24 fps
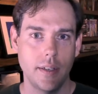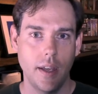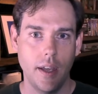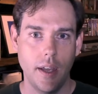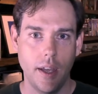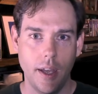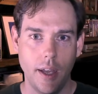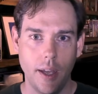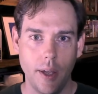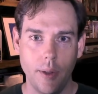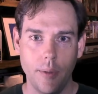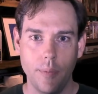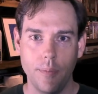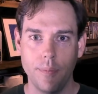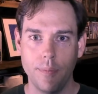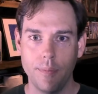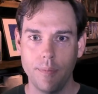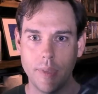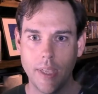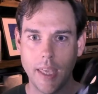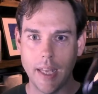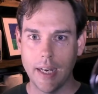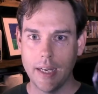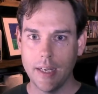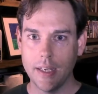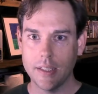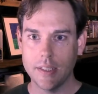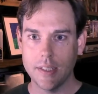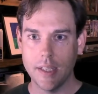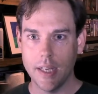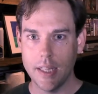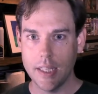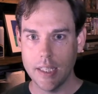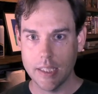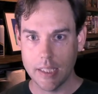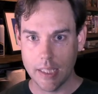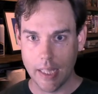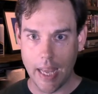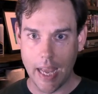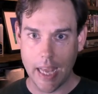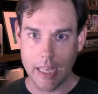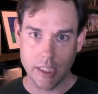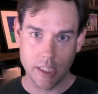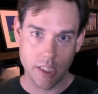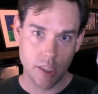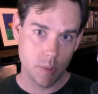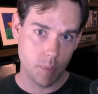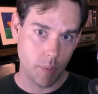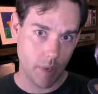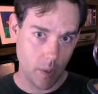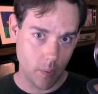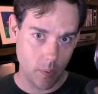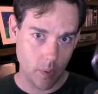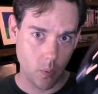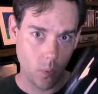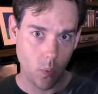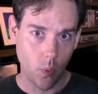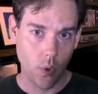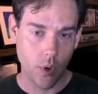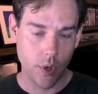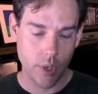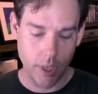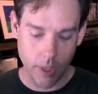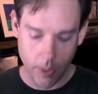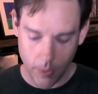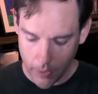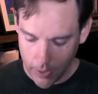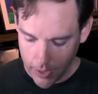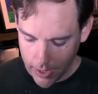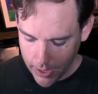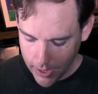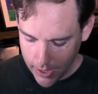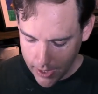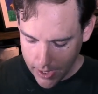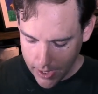getting the set of these glasses, but I will warn you,